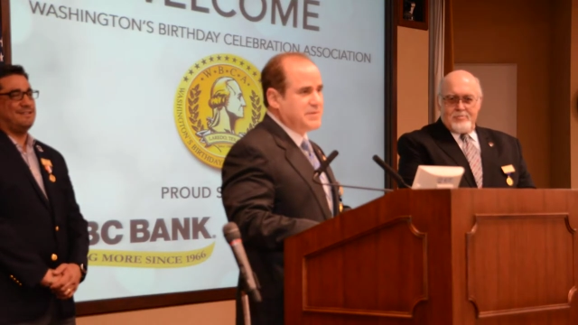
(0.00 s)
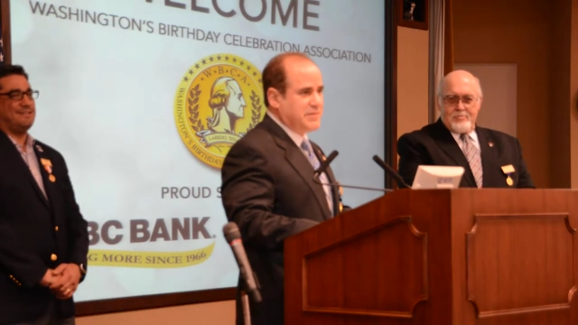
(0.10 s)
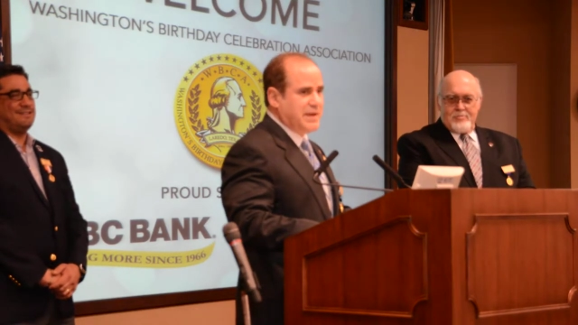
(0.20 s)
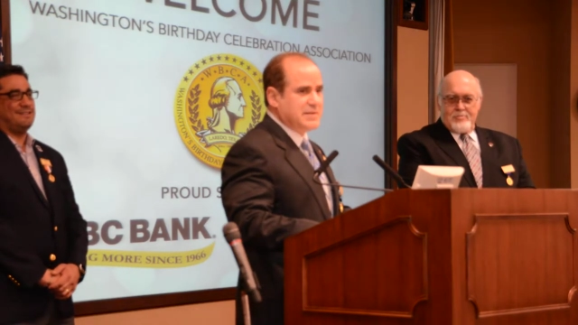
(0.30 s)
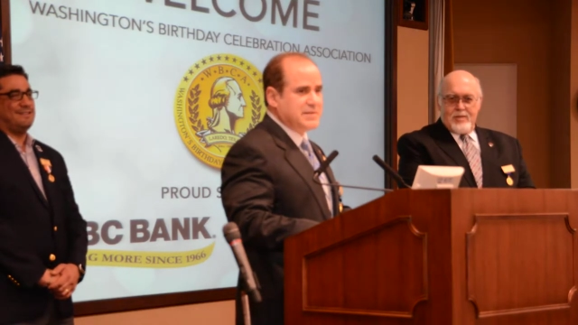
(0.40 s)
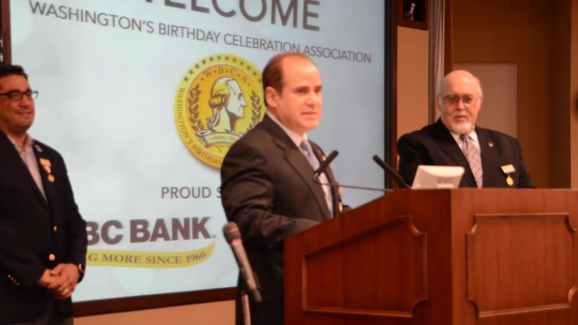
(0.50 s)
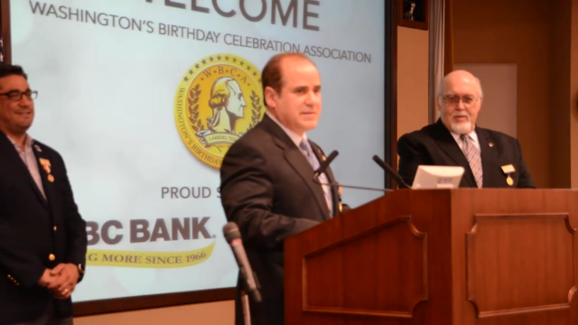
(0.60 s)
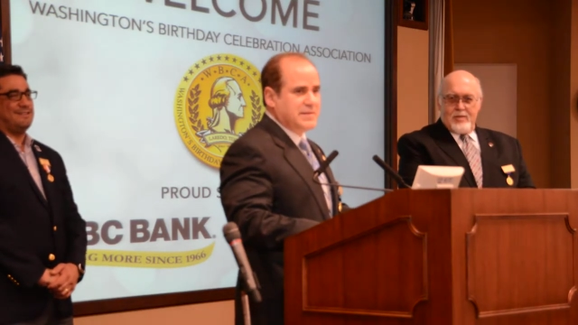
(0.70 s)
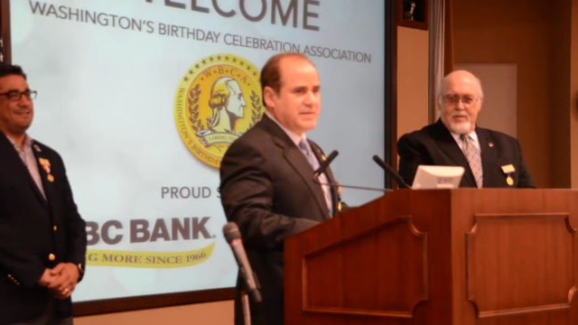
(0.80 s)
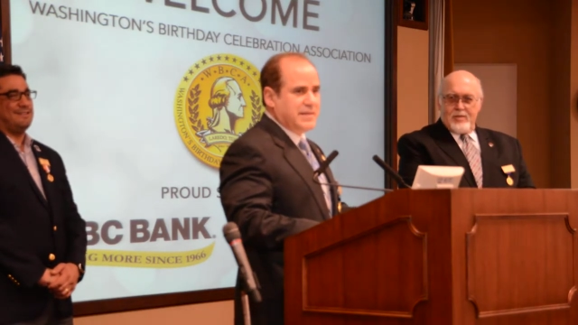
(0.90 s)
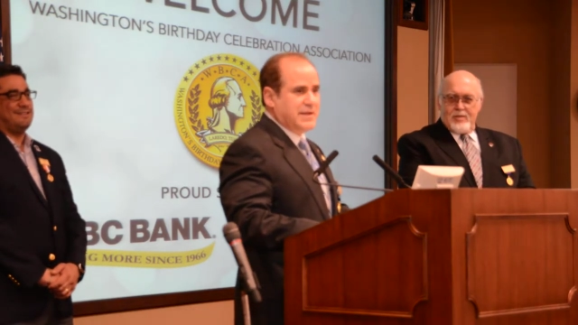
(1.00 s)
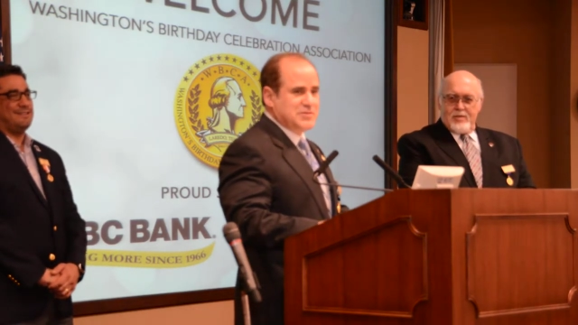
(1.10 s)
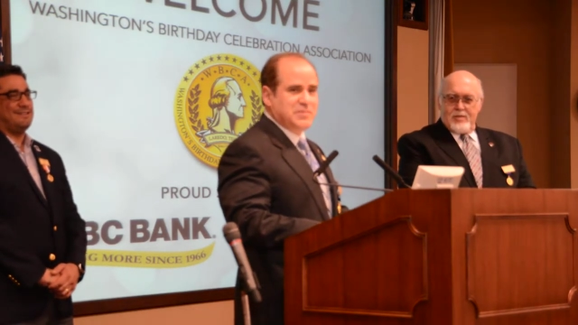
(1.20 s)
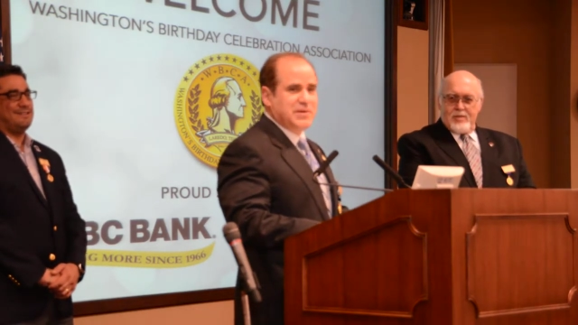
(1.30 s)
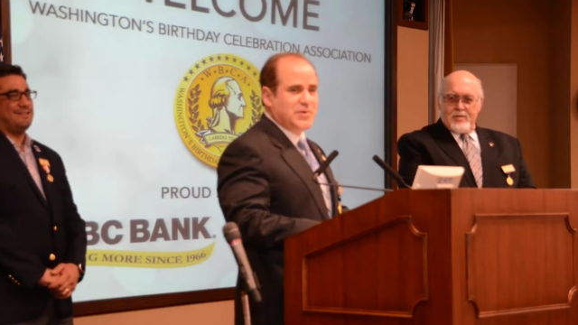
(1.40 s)
Speaker 1: event that
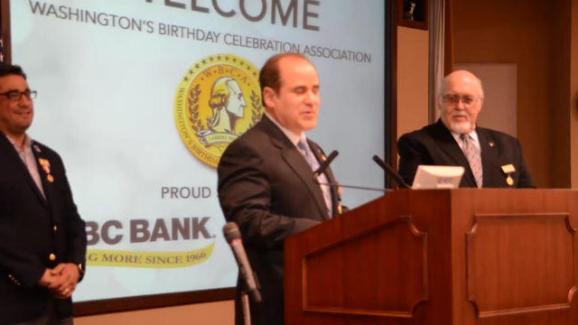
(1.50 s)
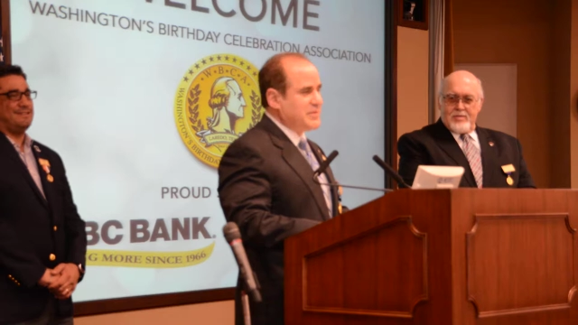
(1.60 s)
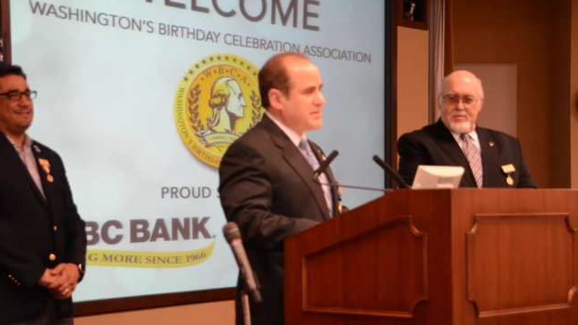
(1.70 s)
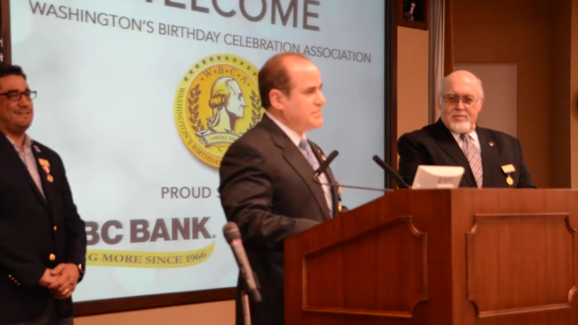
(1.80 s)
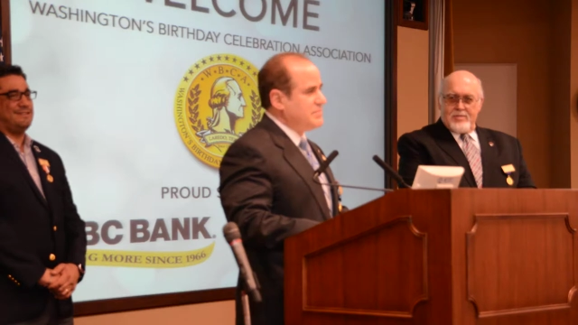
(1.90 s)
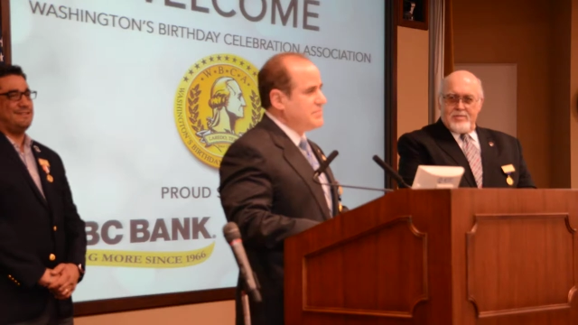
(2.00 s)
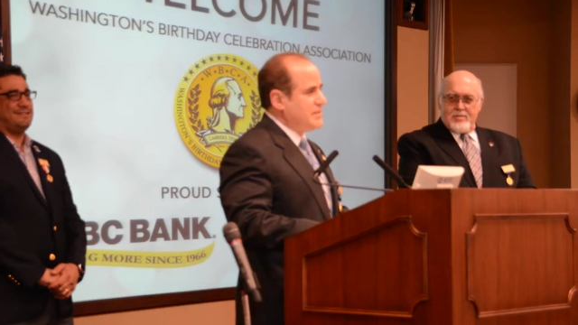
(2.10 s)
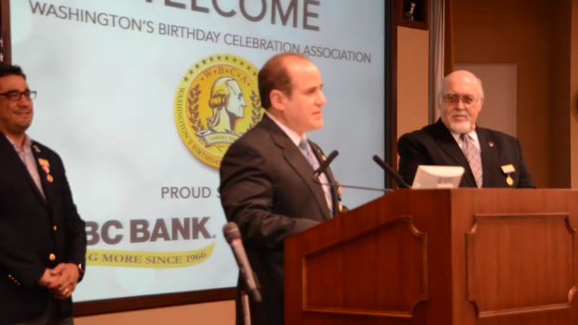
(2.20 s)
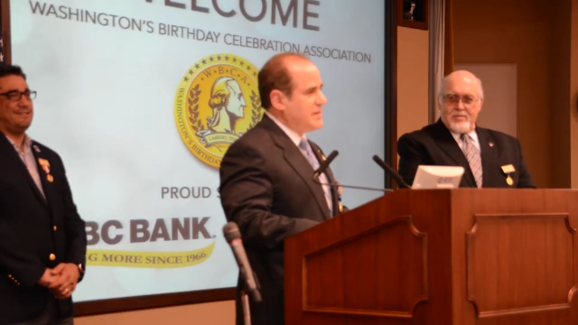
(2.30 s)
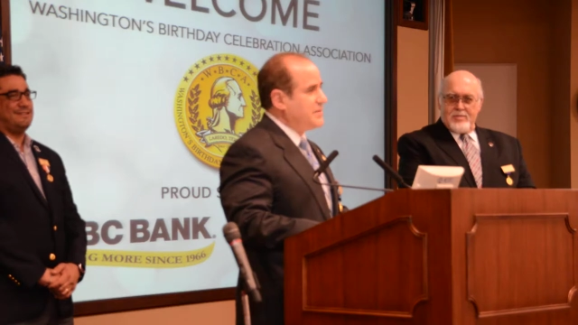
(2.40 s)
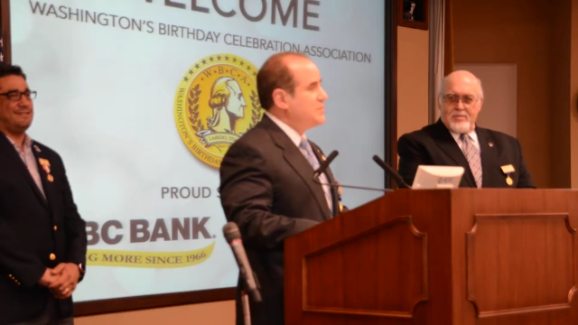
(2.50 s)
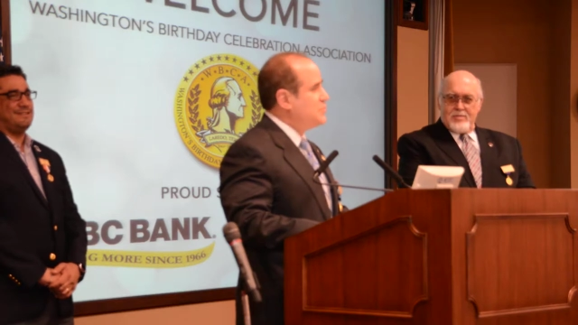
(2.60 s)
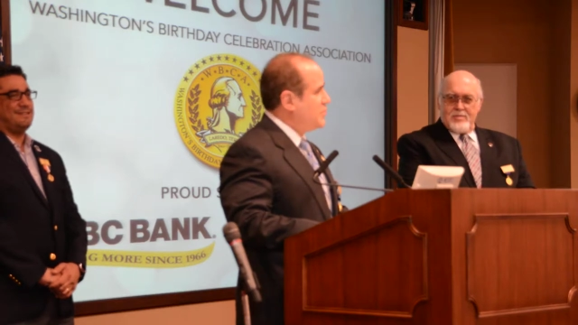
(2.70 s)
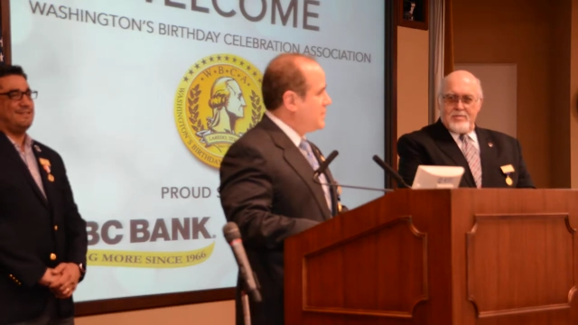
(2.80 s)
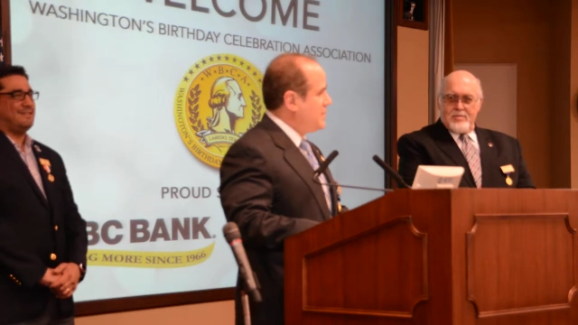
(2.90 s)
has been over
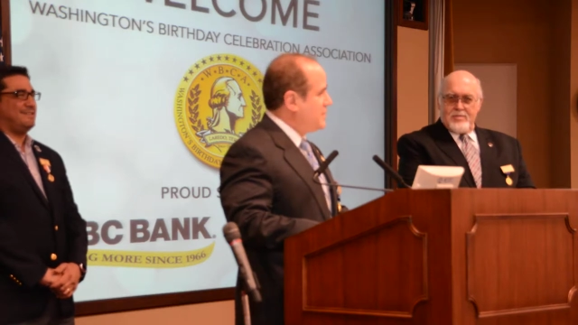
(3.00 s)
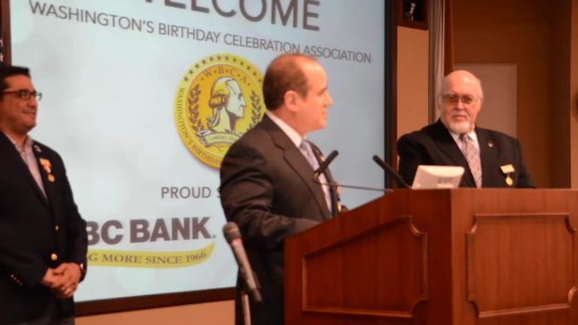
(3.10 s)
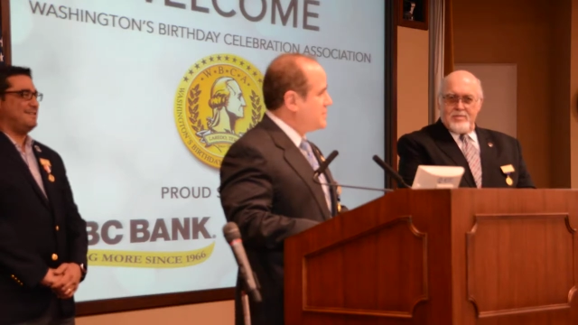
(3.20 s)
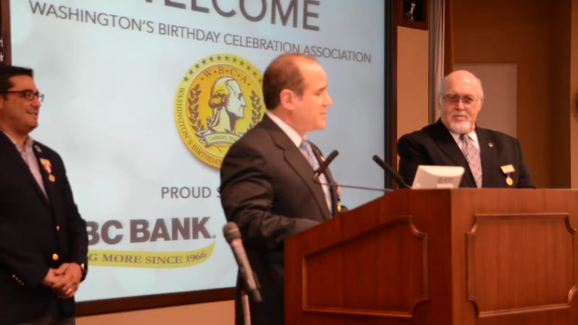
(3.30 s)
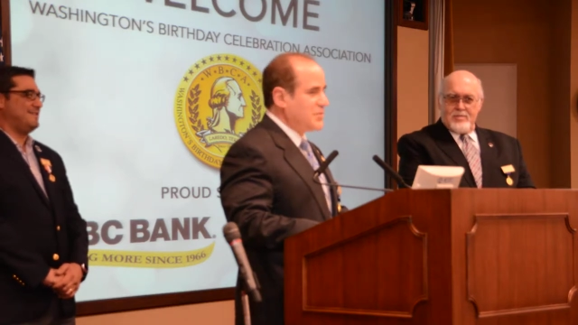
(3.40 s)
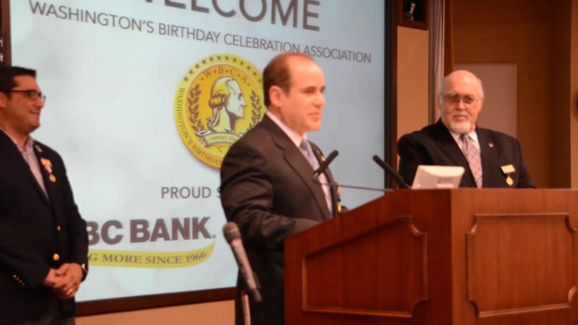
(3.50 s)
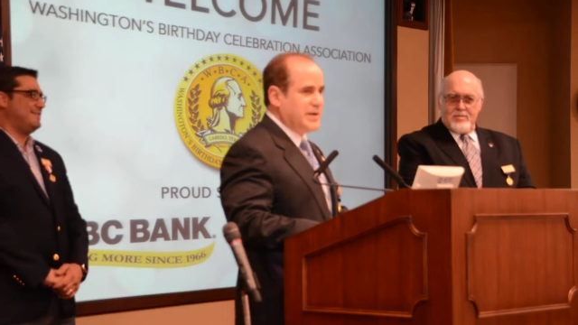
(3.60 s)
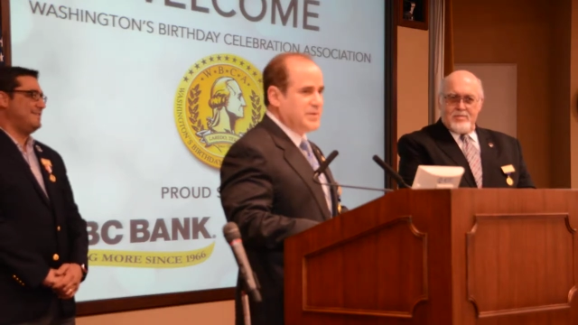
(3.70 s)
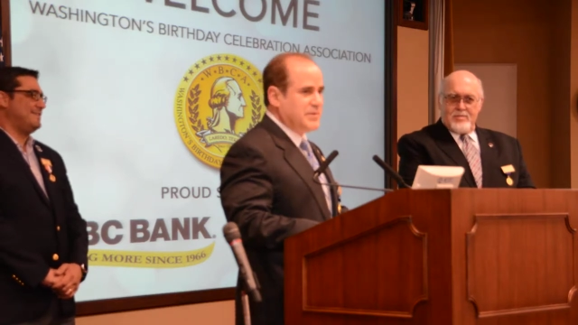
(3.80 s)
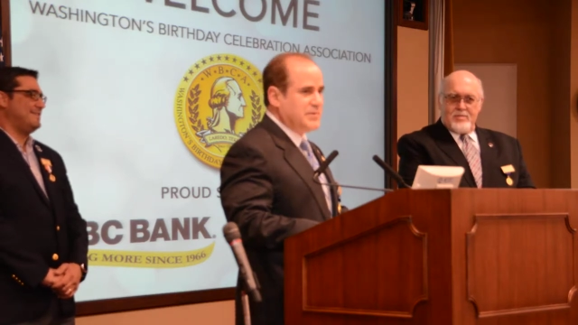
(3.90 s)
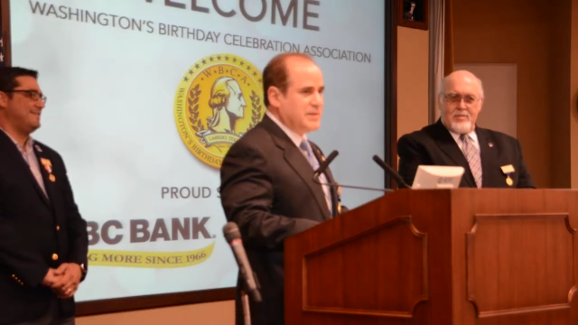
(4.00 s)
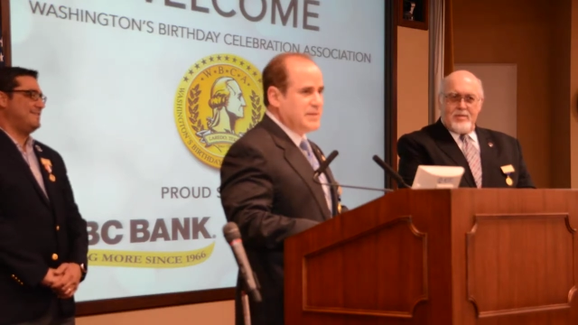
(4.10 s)
120 years in Laredo.